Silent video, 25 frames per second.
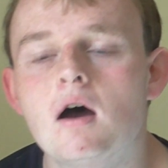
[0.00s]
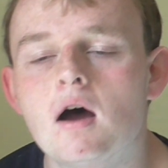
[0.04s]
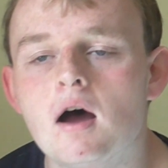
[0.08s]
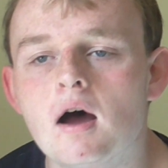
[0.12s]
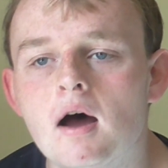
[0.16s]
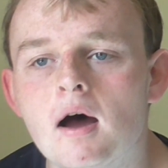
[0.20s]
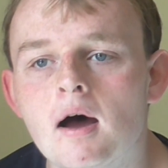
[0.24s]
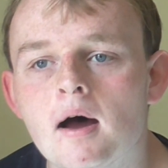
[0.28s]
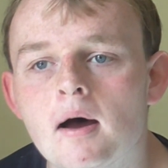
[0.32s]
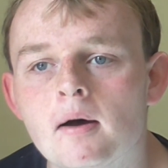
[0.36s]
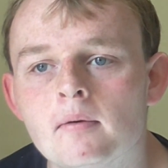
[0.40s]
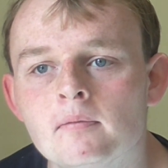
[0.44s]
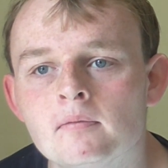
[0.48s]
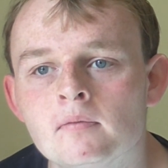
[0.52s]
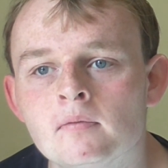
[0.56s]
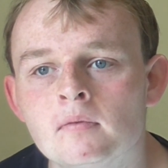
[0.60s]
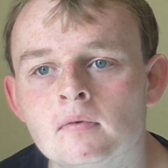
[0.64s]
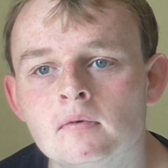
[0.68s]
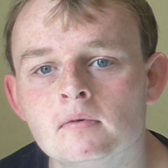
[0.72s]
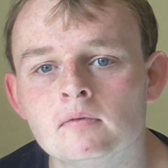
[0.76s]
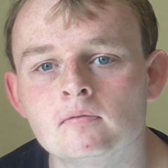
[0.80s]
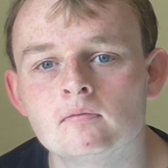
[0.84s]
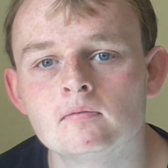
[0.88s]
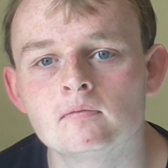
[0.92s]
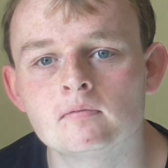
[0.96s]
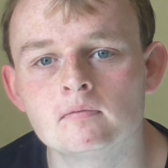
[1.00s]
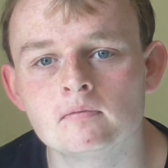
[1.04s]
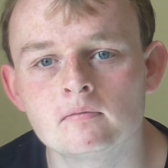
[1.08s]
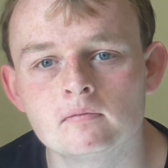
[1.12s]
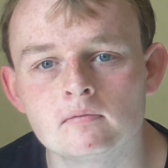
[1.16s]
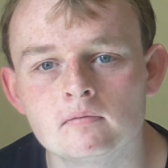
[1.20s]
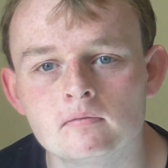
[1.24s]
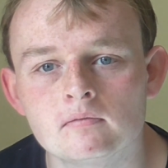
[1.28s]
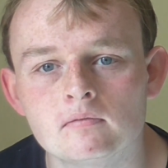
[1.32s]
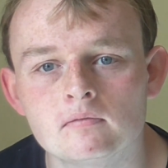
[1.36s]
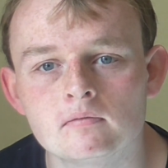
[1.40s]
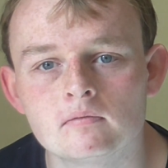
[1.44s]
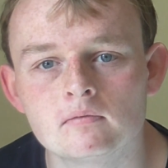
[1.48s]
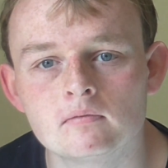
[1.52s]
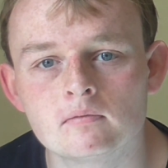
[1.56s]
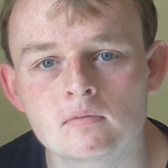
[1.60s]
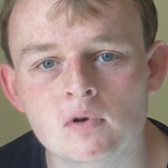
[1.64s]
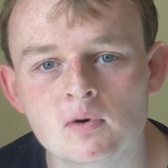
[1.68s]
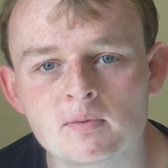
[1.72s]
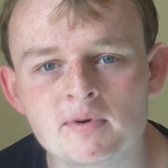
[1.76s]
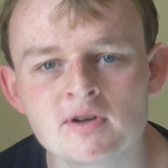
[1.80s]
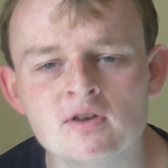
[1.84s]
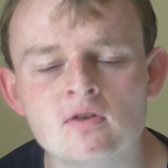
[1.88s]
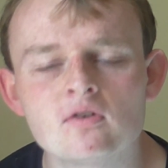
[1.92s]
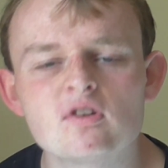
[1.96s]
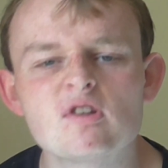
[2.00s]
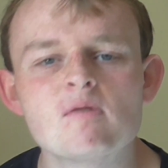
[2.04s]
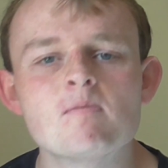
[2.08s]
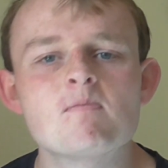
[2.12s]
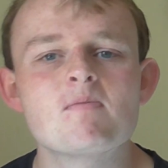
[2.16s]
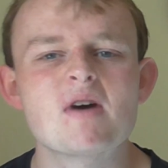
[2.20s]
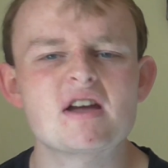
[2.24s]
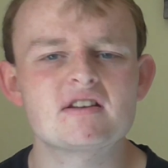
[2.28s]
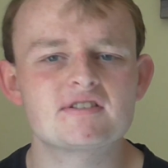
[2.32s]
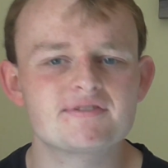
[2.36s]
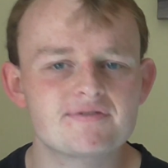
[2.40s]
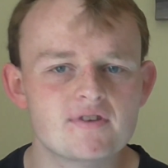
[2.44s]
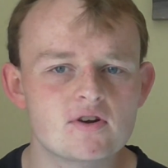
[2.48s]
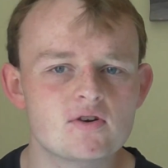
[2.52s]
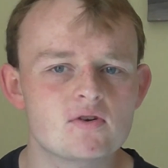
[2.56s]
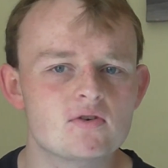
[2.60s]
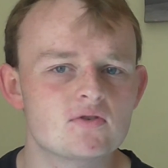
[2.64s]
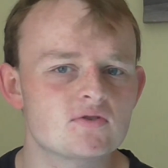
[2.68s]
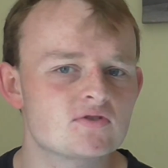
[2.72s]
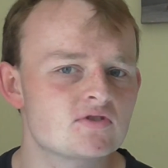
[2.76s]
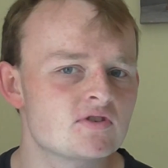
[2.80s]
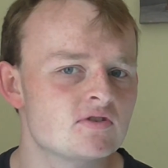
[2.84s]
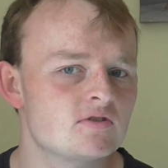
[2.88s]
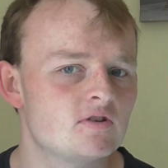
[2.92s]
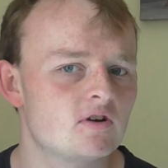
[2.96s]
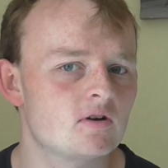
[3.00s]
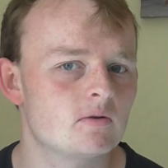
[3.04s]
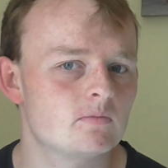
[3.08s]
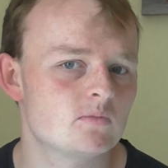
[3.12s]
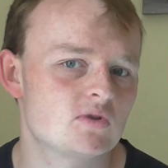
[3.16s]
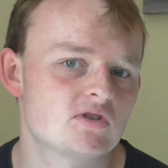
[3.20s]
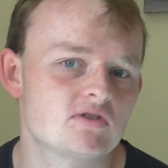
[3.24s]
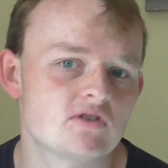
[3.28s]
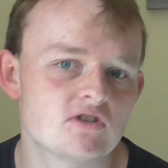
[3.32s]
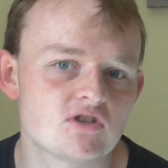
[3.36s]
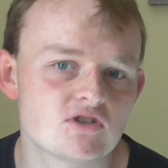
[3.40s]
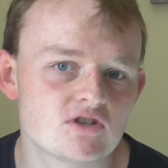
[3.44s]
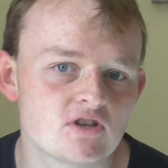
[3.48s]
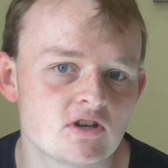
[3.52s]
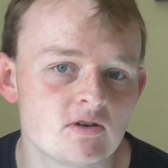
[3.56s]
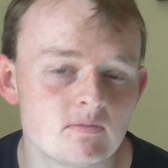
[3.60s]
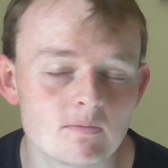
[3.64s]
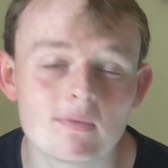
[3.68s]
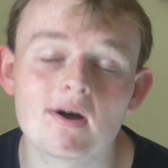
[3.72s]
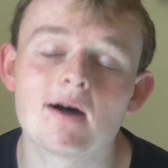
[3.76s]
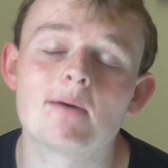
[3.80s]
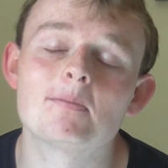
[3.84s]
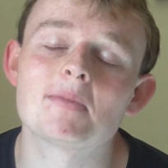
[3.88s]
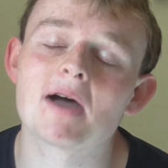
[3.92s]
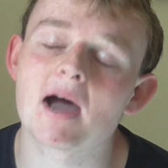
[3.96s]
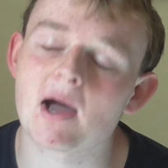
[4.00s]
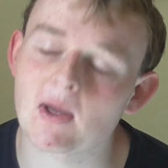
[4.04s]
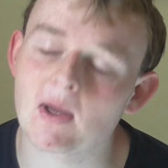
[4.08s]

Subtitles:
Probably not the best vocals in the competition, but I'm